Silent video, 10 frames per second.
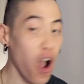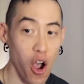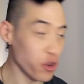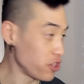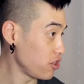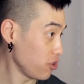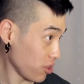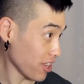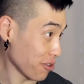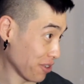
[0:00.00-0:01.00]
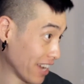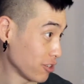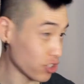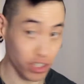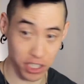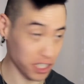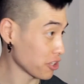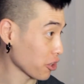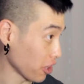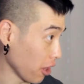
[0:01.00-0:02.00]
Oh, you think they're dangerous just because
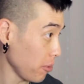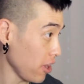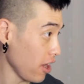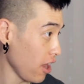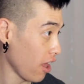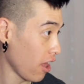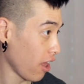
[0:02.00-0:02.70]
they're Colombian?